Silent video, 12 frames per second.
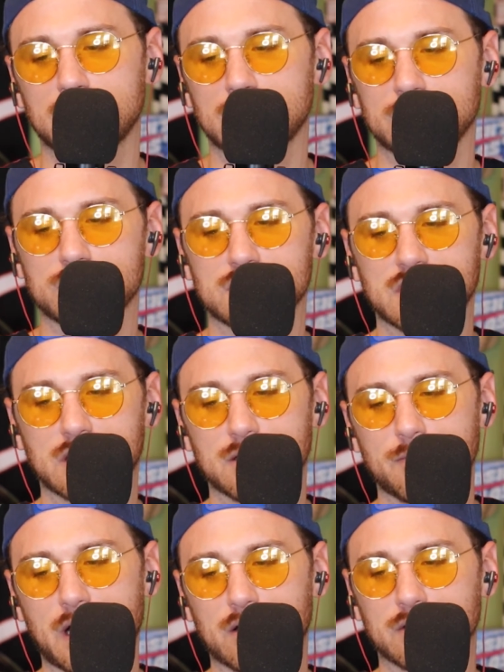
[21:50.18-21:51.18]
just like a
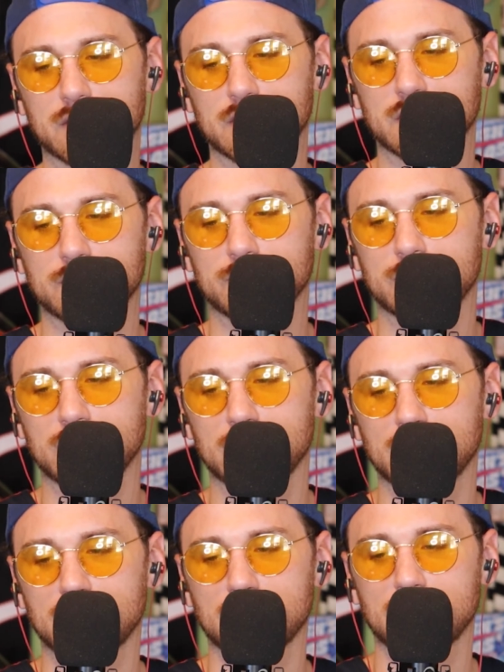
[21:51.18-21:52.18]
mountain.
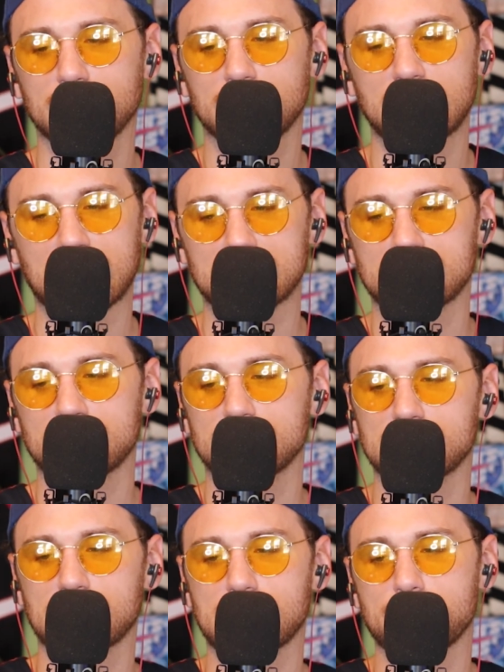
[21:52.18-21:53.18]
Yes,
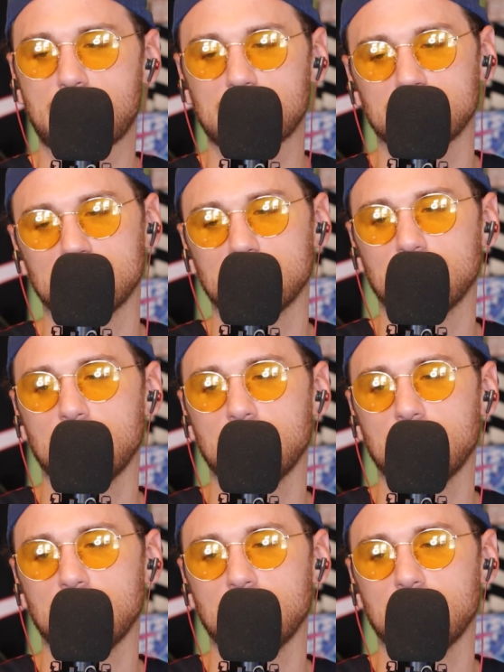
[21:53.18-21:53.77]
just like a mountain.